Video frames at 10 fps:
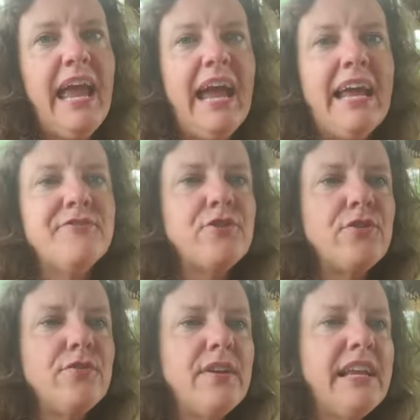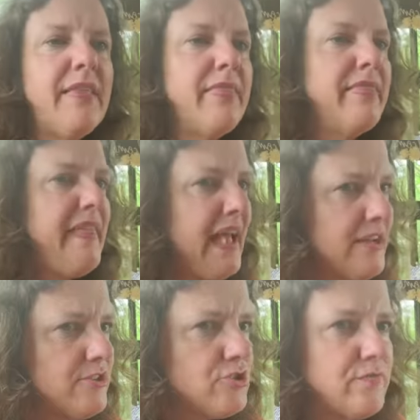and turning in
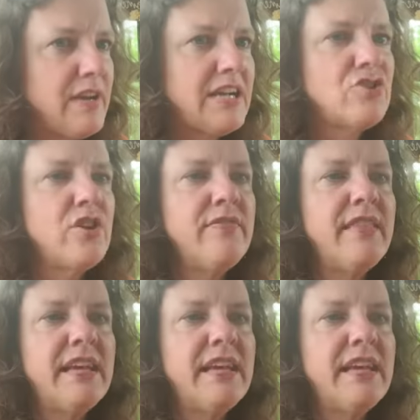that direction,